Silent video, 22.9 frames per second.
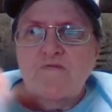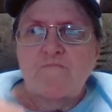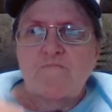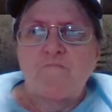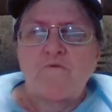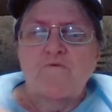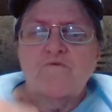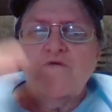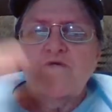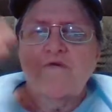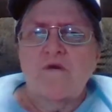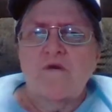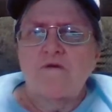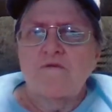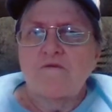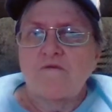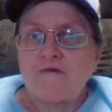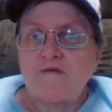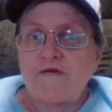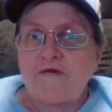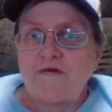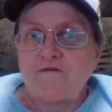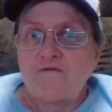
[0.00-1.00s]
emotion can
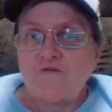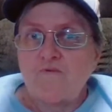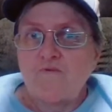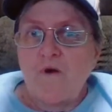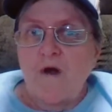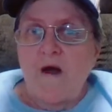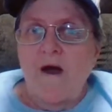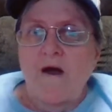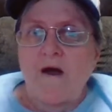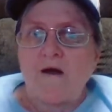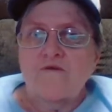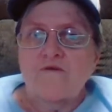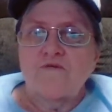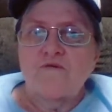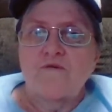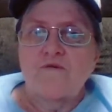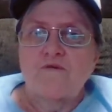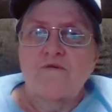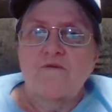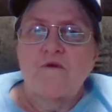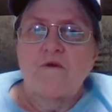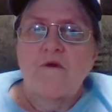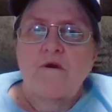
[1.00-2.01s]
lead to
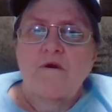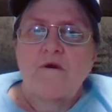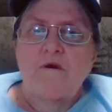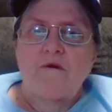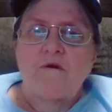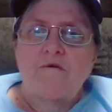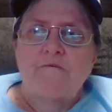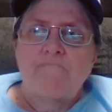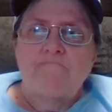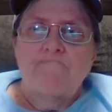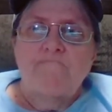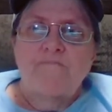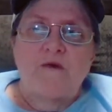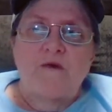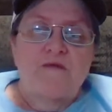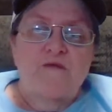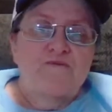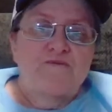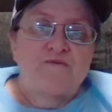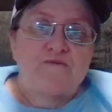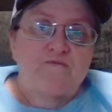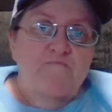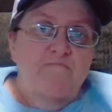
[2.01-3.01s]
action that
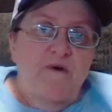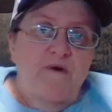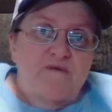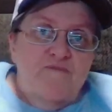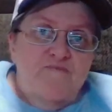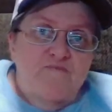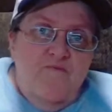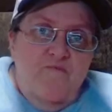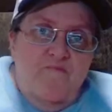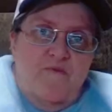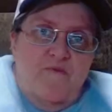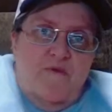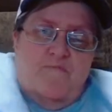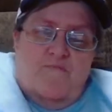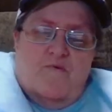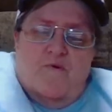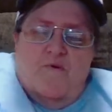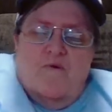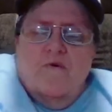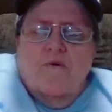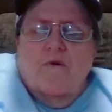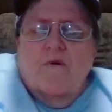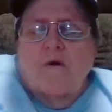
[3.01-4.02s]
isn't the best for
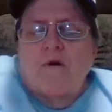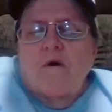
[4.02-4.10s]
people,